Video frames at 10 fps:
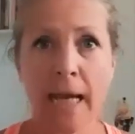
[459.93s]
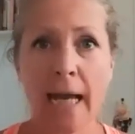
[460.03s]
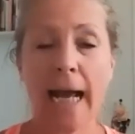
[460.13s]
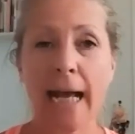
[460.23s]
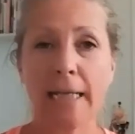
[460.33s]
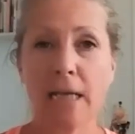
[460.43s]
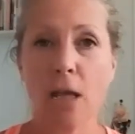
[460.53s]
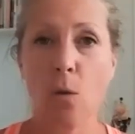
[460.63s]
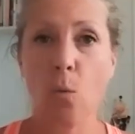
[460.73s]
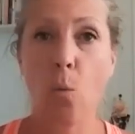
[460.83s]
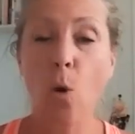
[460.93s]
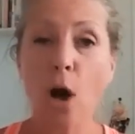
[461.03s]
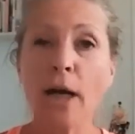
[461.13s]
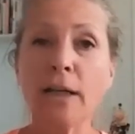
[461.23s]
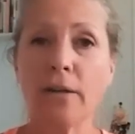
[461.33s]
And
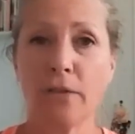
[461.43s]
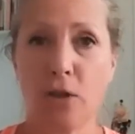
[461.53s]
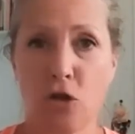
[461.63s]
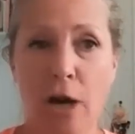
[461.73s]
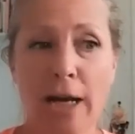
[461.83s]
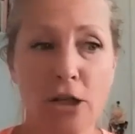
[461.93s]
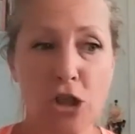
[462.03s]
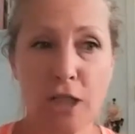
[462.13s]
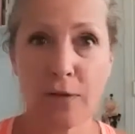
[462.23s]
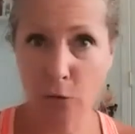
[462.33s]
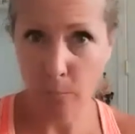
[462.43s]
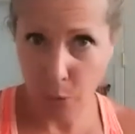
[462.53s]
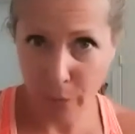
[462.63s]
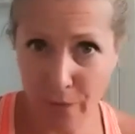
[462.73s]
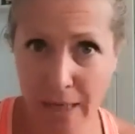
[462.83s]
one of the strategies for
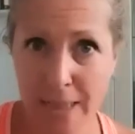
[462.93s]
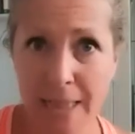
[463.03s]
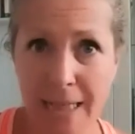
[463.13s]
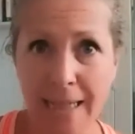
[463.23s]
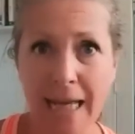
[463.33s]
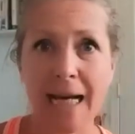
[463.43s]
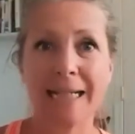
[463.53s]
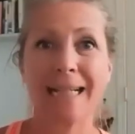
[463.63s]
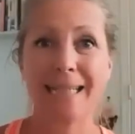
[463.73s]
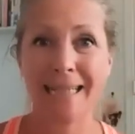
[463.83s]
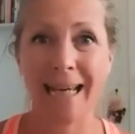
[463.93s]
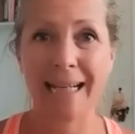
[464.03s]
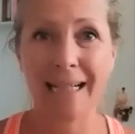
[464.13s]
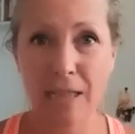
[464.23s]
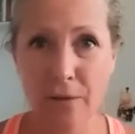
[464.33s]
preventing that is
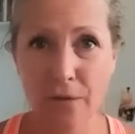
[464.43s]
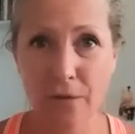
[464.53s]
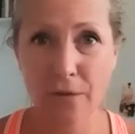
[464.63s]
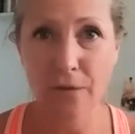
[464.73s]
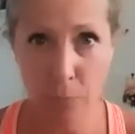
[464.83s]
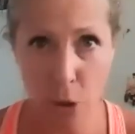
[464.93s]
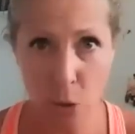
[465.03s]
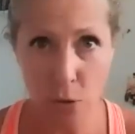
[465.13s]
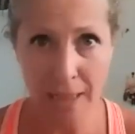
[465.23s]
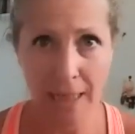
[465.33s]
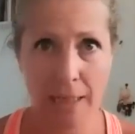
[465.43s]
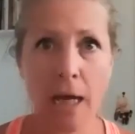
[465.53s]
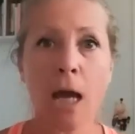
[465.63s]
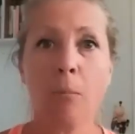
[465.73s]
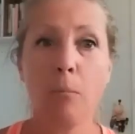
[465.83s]
getting sufficient protein,
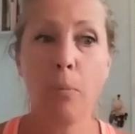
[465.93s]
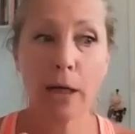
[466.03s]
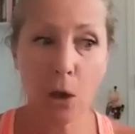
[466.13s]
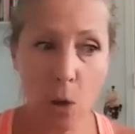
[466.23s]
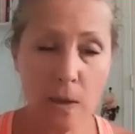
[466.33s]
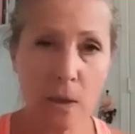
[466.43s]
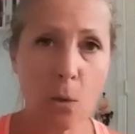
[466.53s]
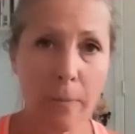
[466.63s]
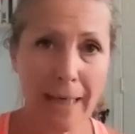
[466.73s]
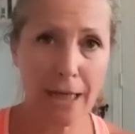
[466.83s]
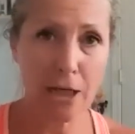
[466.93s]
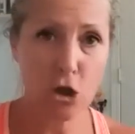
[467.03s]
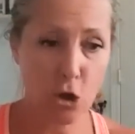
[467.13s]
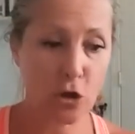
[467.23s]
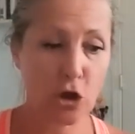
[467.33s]
but also making
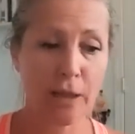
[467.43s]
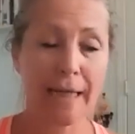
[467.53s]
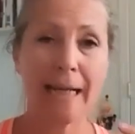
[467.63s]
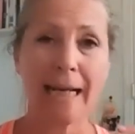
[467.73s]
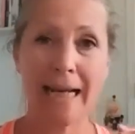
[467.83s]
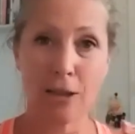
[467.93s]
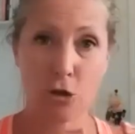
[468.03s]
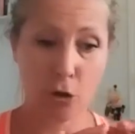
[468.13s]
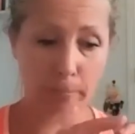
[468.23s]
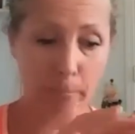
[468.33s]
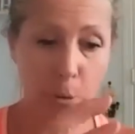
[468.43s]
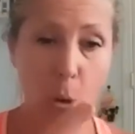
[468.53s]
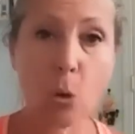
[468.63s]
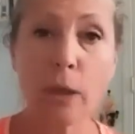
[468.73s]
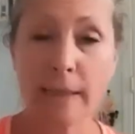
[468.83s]
sure that you're getting a certain
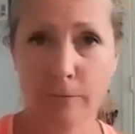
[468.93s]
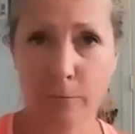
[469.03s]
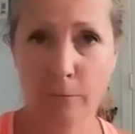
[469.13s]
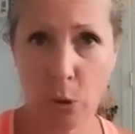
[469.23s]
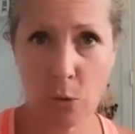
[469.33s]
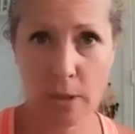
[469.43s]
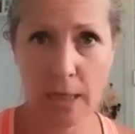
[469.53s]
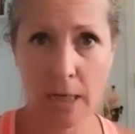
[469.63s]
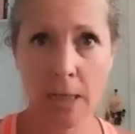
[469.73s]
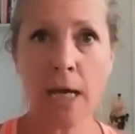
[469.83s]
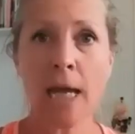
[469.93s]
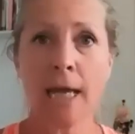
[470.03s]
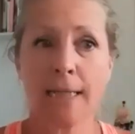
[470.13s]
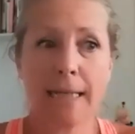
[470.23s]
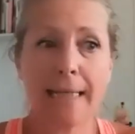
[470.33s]
bolus of protein
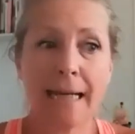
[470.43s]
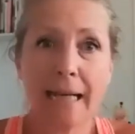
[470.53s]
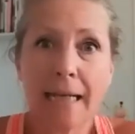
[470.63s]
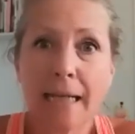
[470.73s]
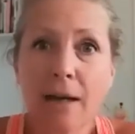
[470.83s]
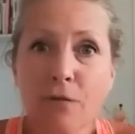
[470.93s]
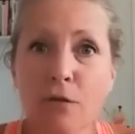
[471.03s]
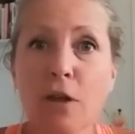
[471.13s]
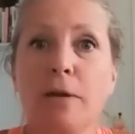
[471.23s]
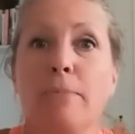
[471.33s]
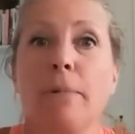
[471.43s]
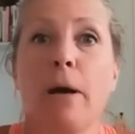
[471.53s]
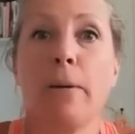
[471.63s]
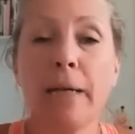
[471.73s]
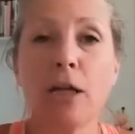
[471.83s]
to get enough of the
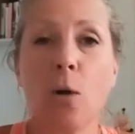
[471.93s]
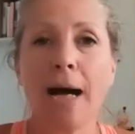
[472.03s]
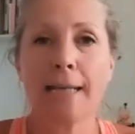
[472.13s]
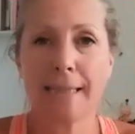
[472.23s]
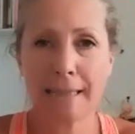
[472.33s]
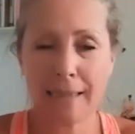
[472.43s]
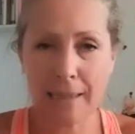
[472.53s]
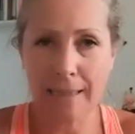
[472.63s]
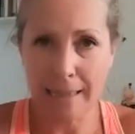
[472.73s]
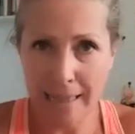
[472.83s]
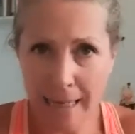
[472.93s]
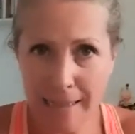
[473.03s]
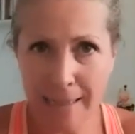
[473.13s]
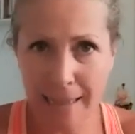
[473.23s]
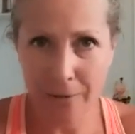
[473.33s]
amino acids
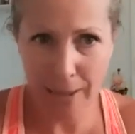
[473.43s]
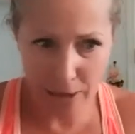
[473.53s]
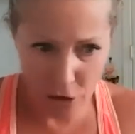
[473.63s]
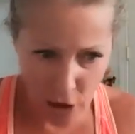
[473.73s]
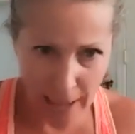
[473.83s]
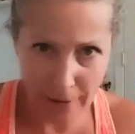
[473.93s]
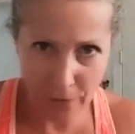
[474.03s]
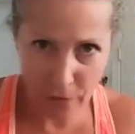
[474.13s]
necessary to kind of